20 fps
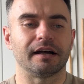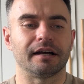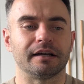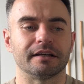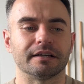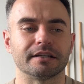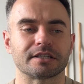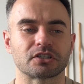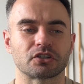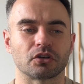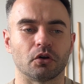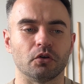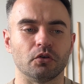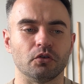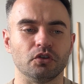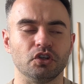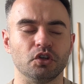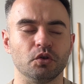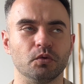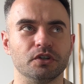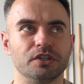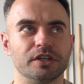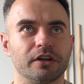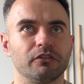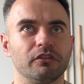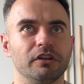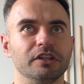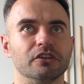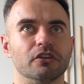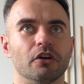So you would
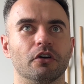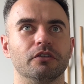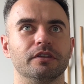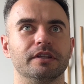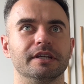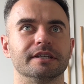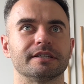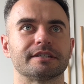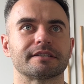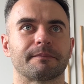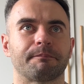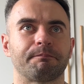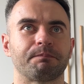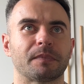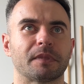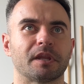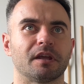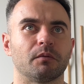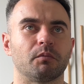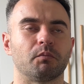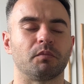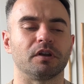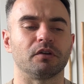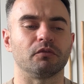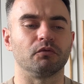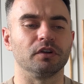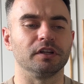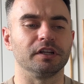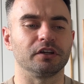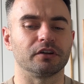generally know this, and a
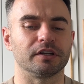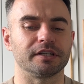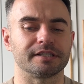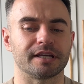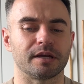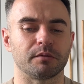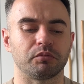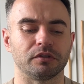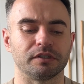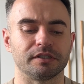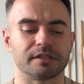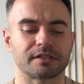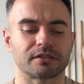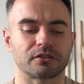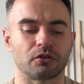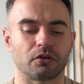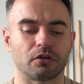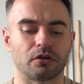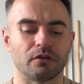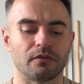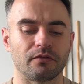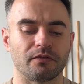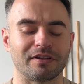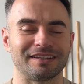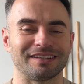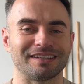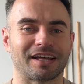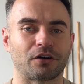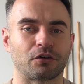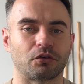really good example is sort
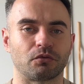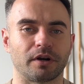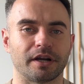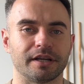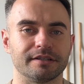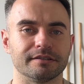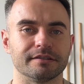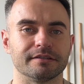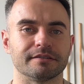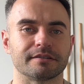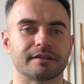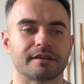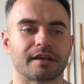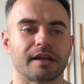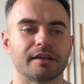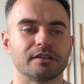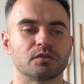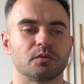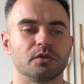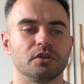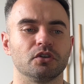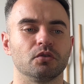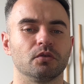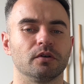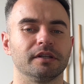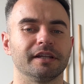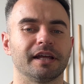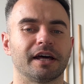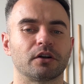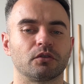of lateral raises, okay? So when you're
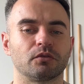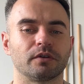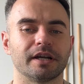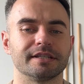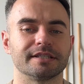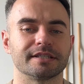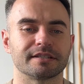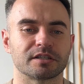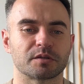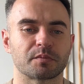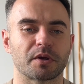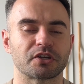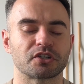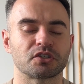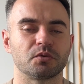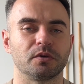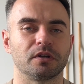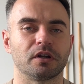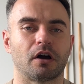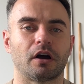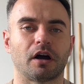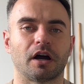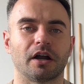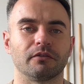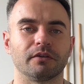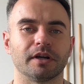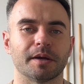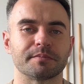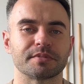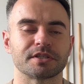doing lateral raises, especially when you're
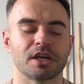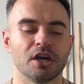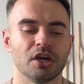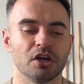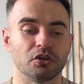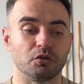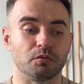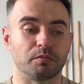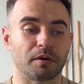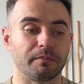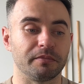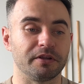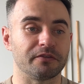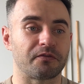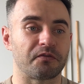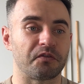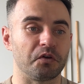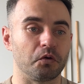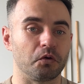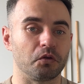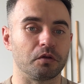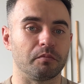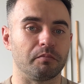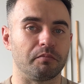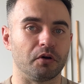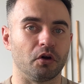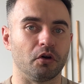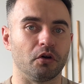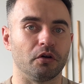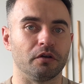higher reps, you'll probably feel the
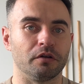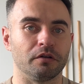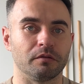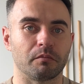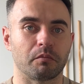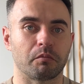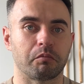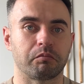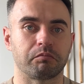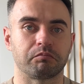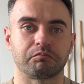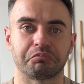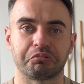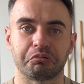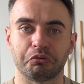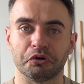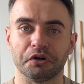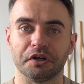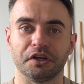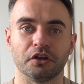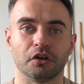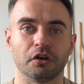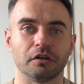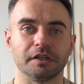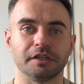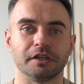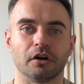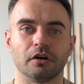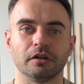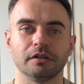burn pretty
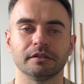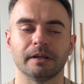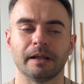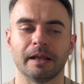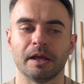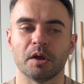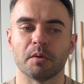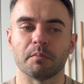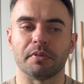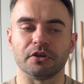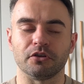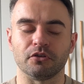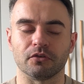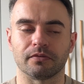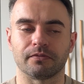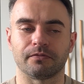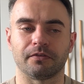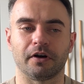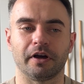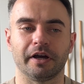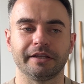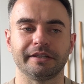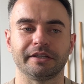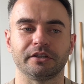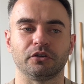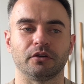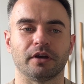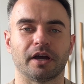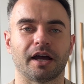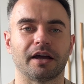early on, but you'll find
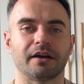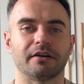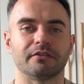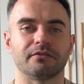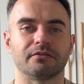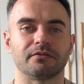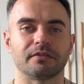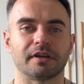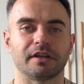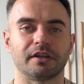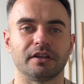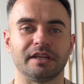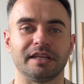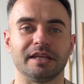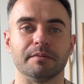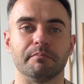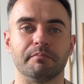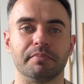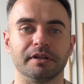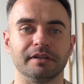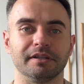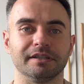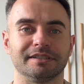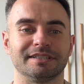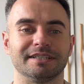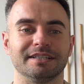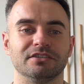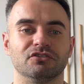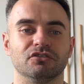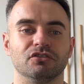that you have the
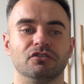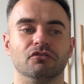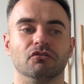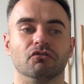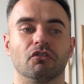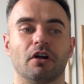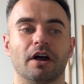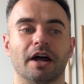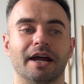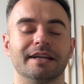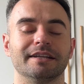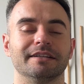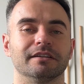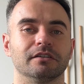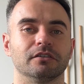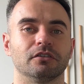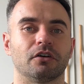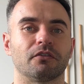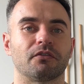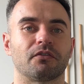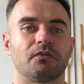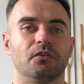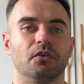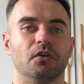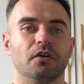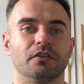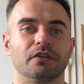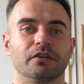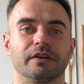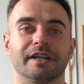ability to grind a lot
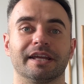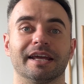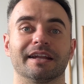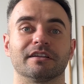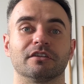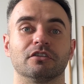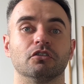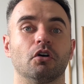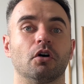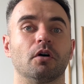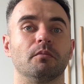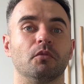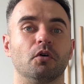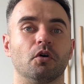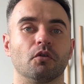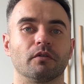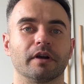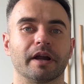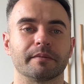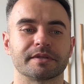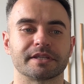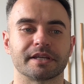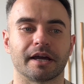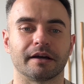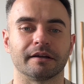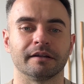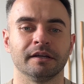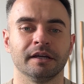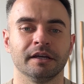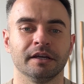further and get a lot more reps
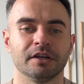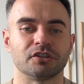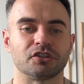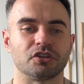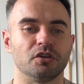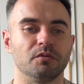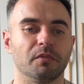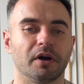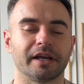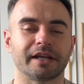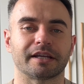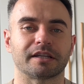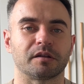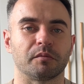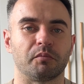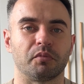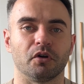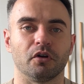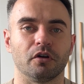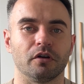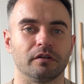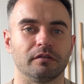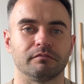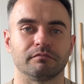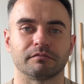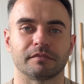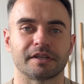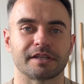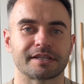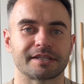out. So you might get the
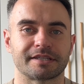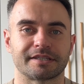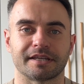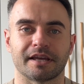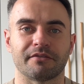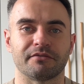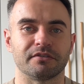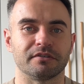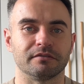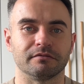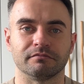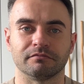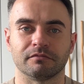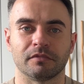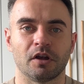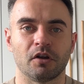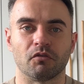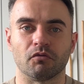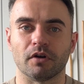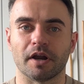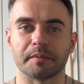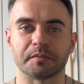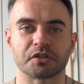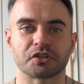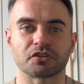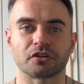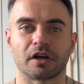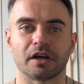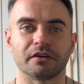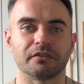burn 7 reps
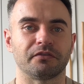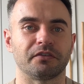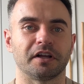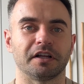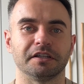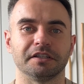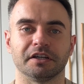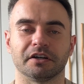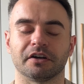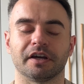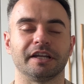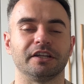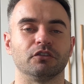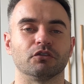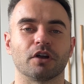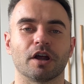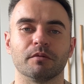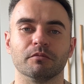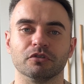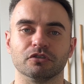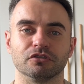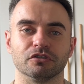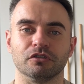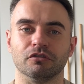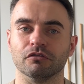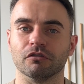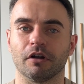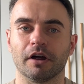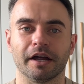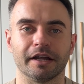shy of failure, and you're able to
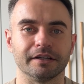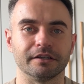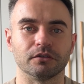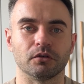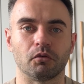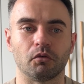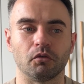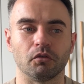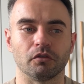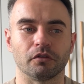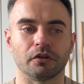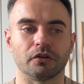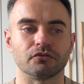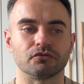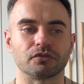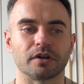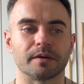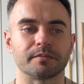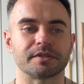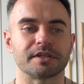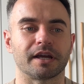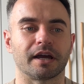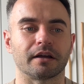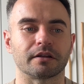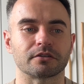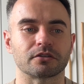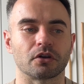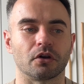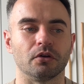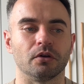grind all those reps
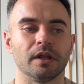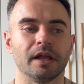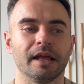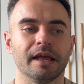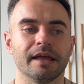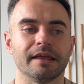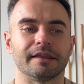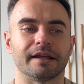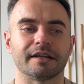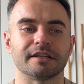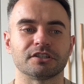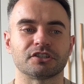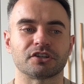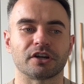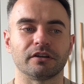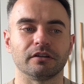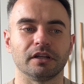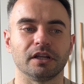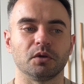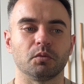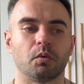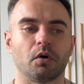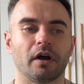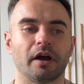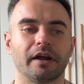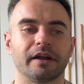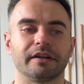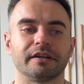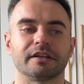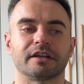out. So that is generally
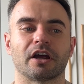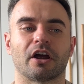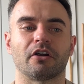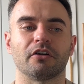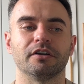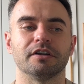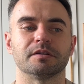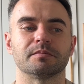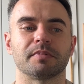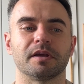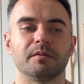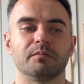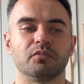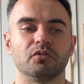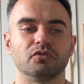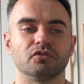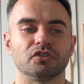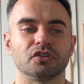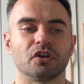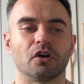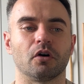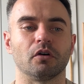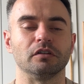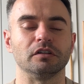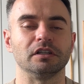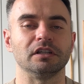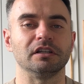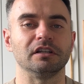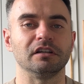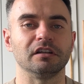why I encourage people to go a
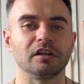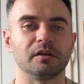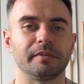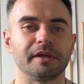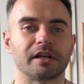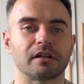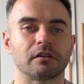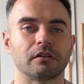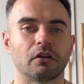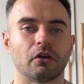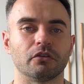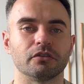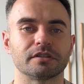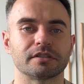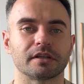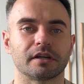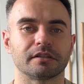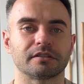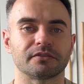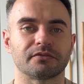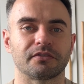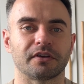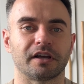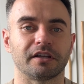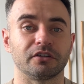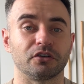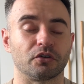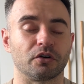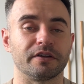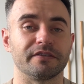little bit closer to
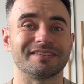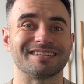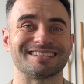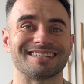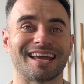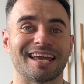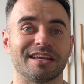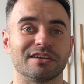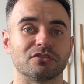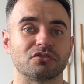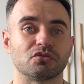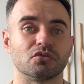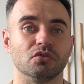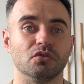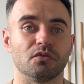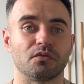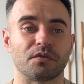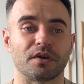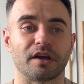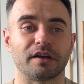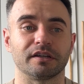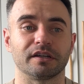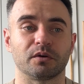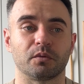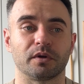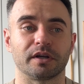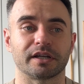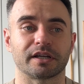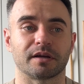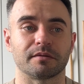failure, or even take it to failure
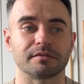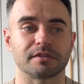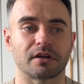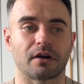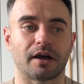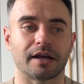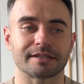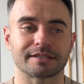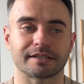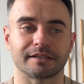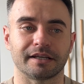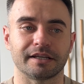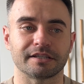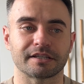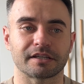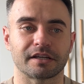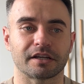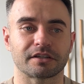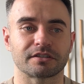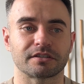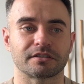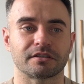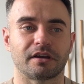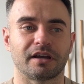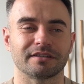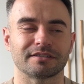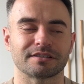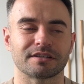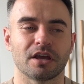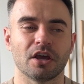when it comes to isolation
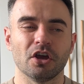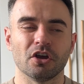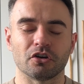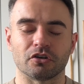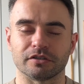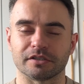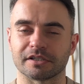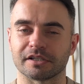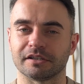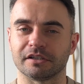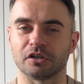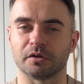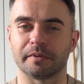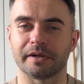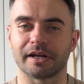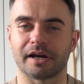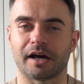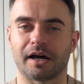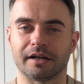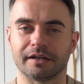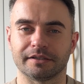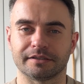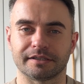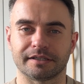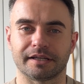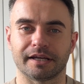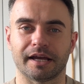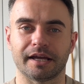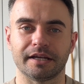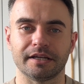exercises, because it's a little bit harder to
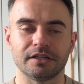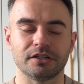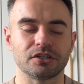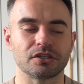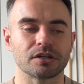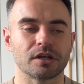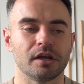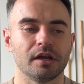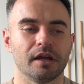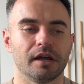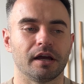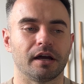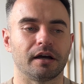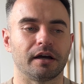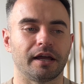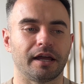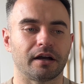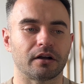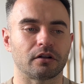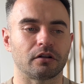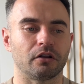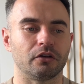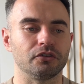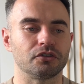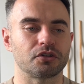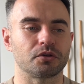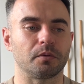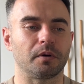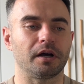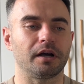gauge how
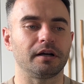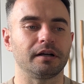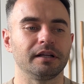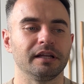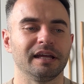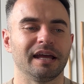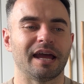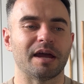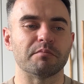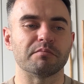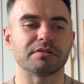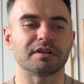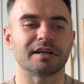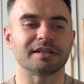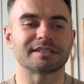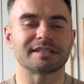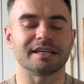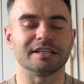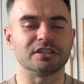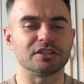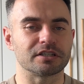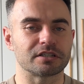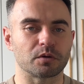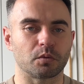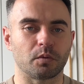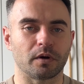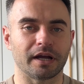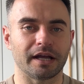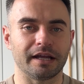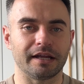close you are. And plus, it's just a
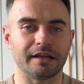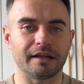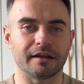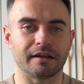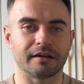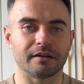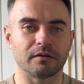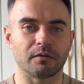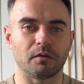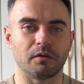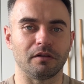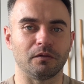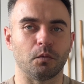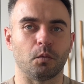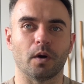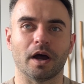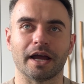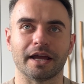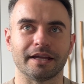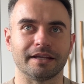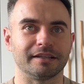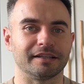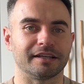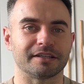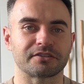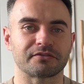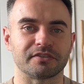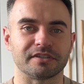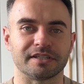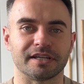way
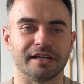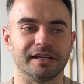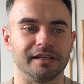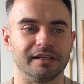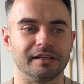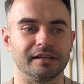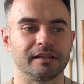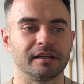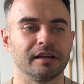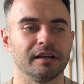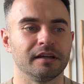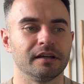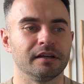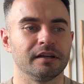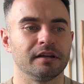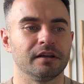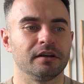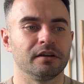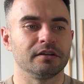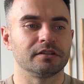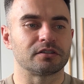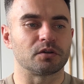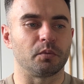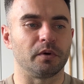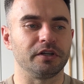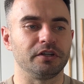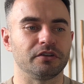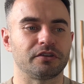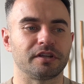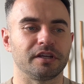less fatiguing. So
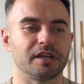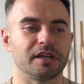when you think